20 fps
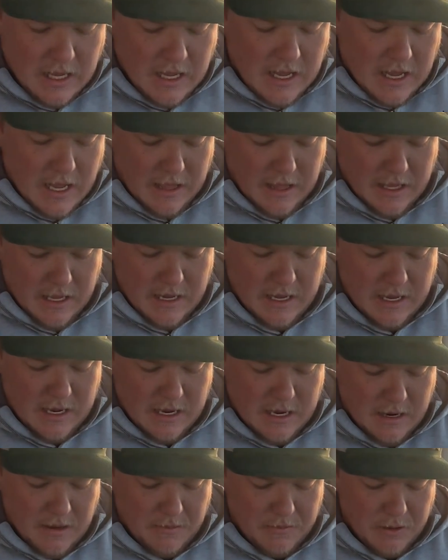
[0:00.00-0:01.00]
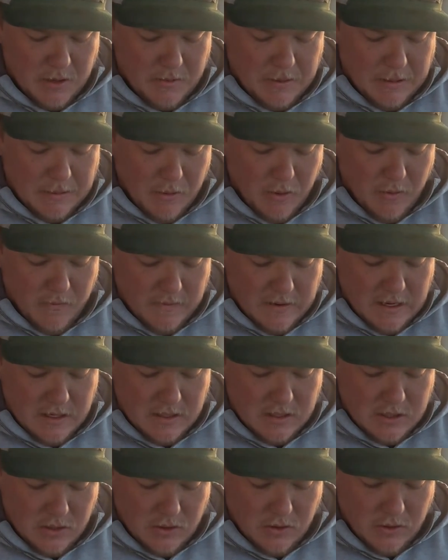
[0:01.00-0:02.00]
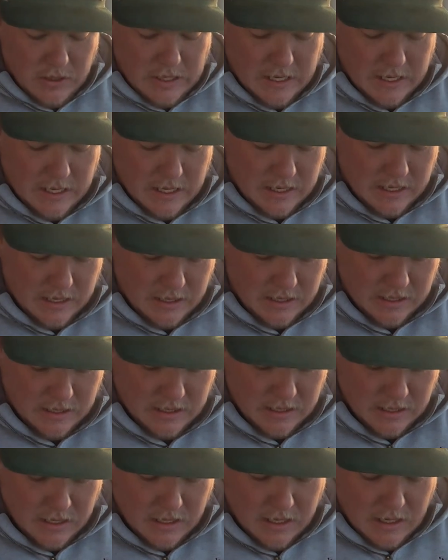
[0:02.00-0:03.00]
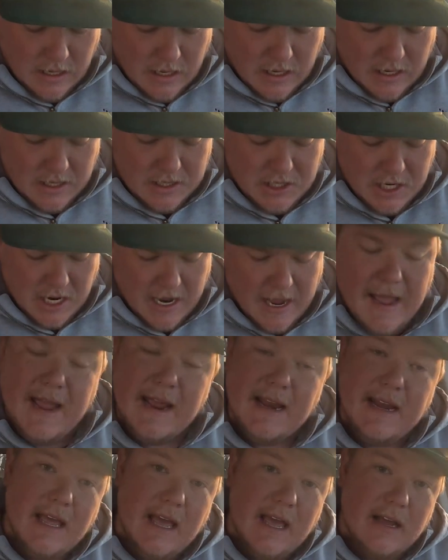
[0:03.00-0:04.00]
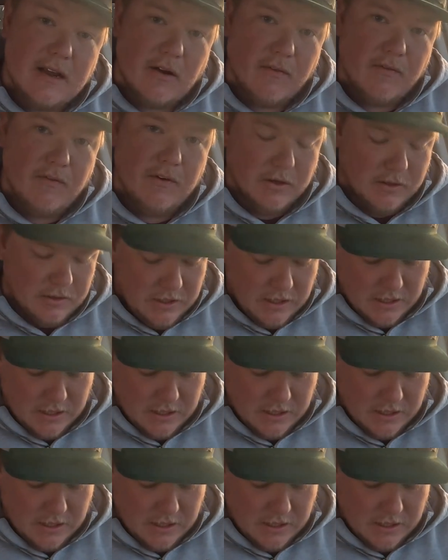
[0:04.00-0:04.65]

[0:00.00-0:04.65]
and then I'm gonna be moving into a shy 80 acre field